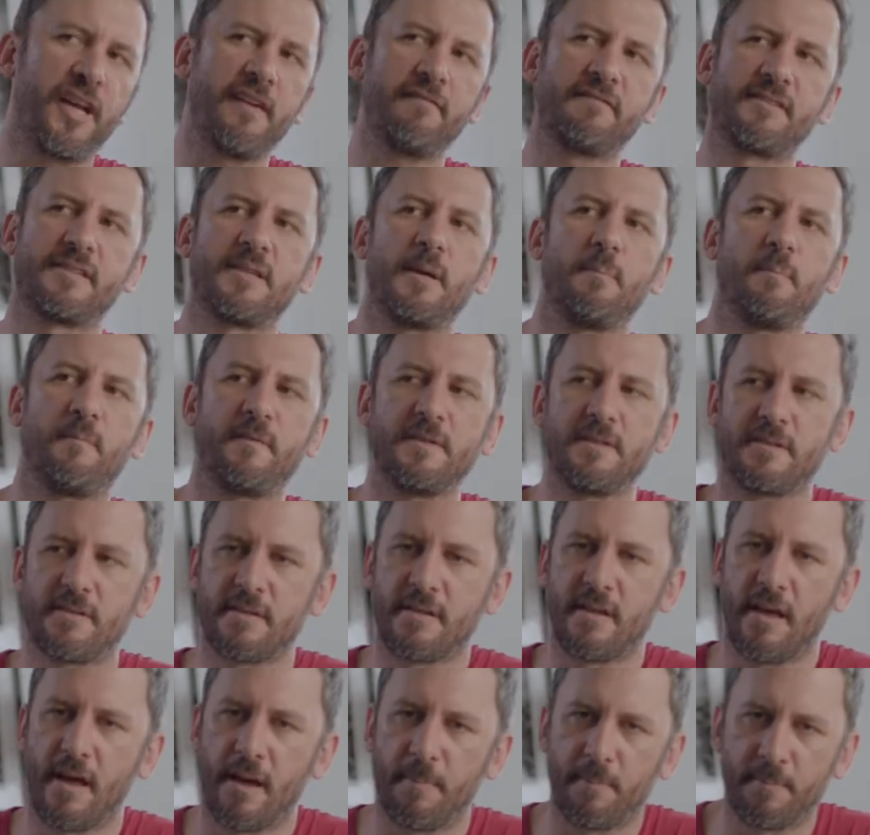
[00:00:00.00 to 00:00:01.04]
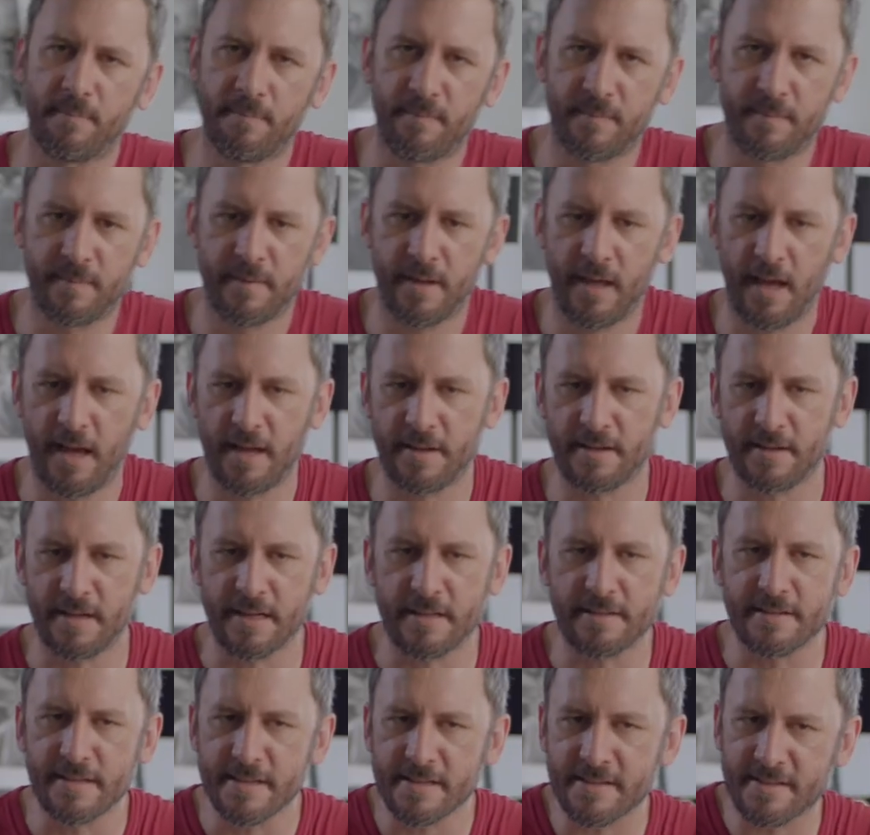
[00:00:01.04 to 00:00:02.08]
give something to them, and
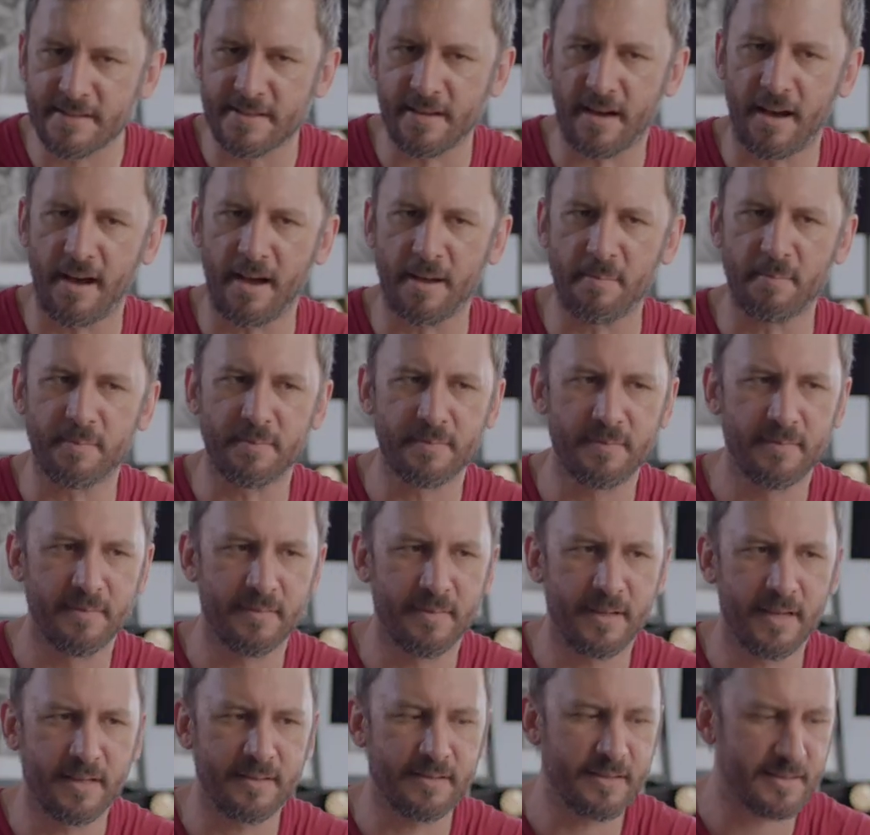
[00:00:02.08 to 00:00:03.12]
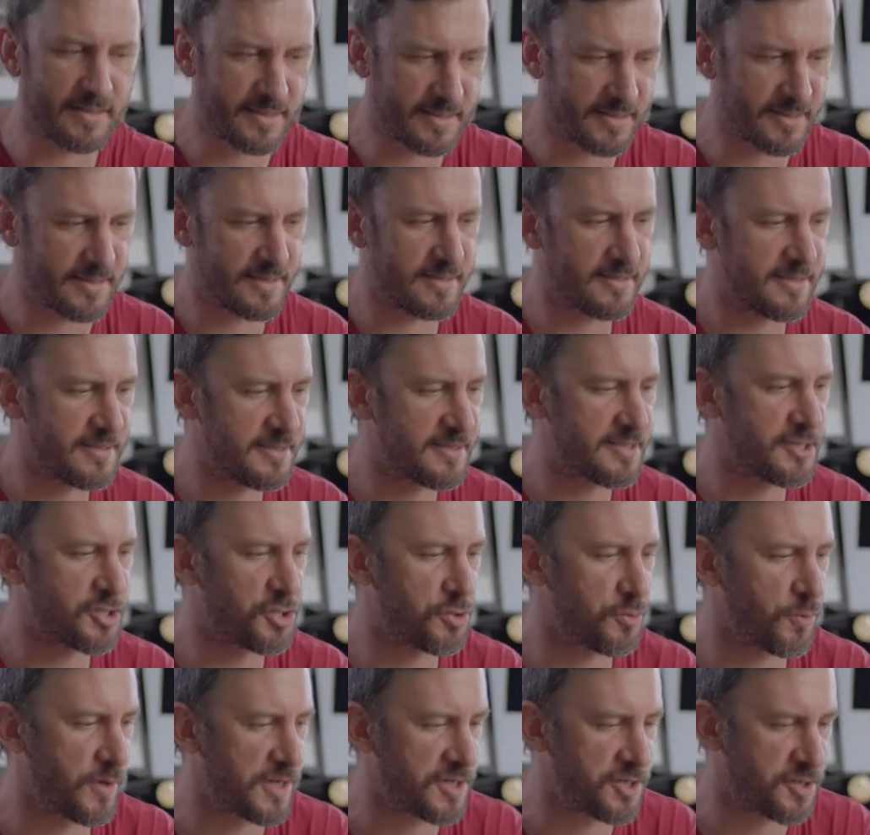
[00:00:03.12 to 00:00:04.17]
in this time, in this
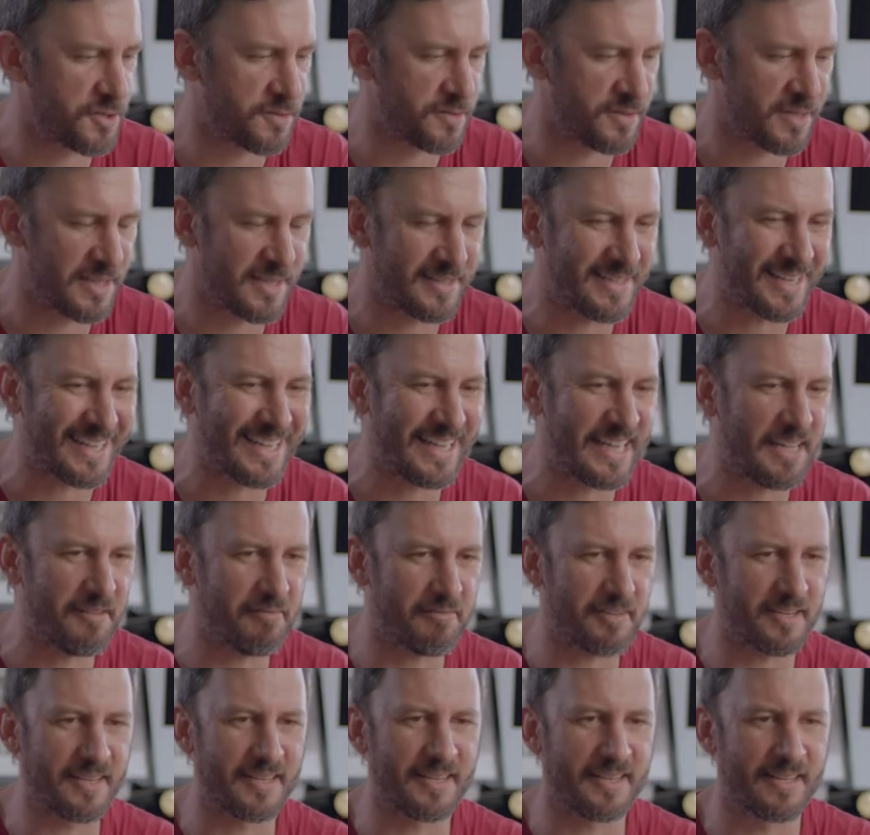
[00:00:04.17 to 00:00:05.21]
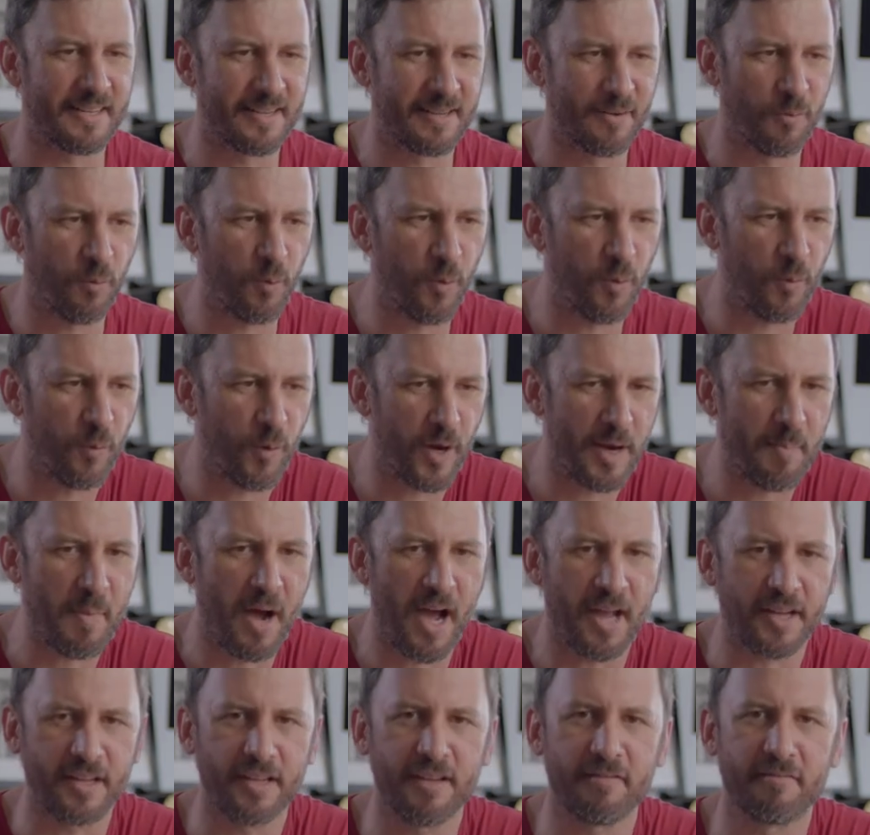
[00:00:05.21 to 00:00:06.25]
situation, the giving, what am
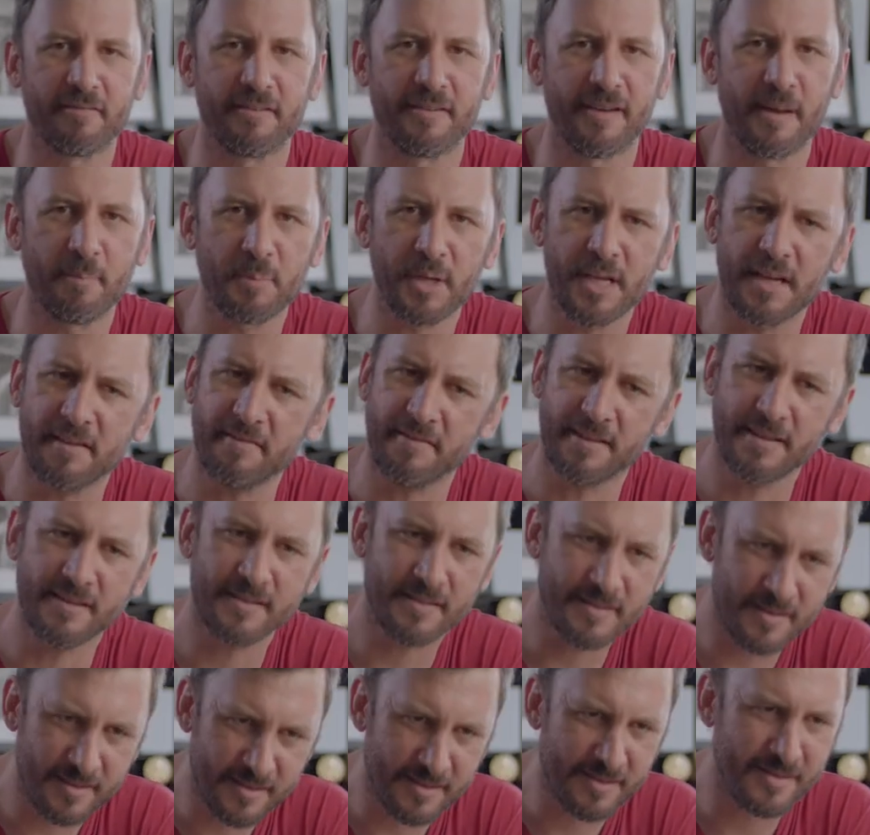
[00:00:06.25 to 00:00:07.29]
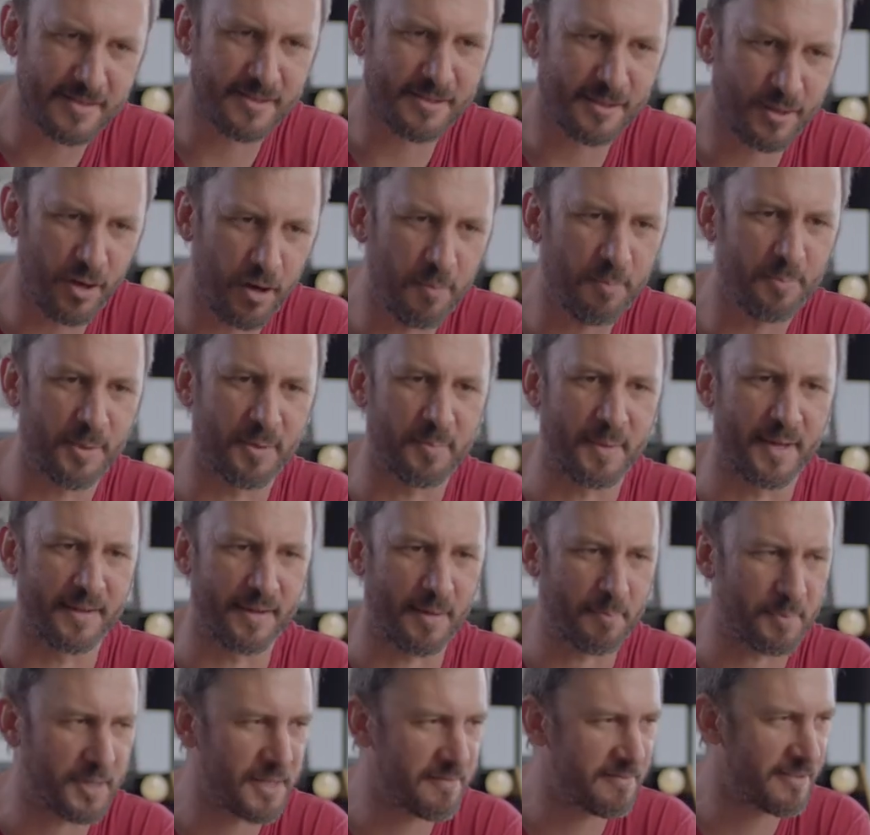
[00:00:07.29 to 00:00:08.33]
I giving? I'm giving this
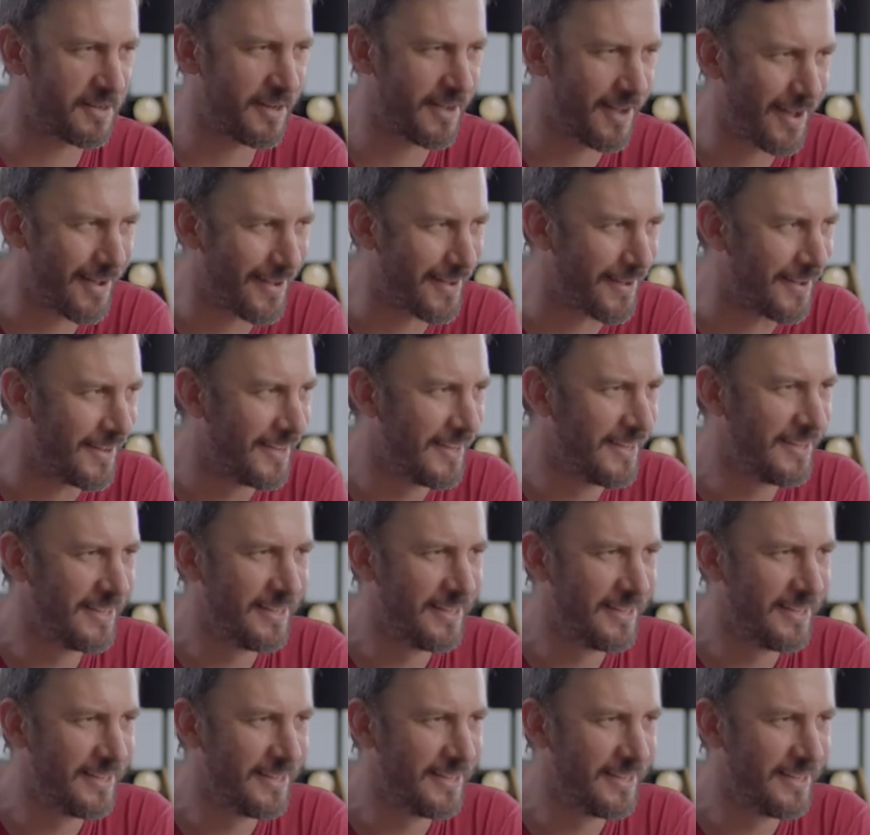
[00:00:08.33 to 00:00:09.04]
compliment. I'm giving, hey,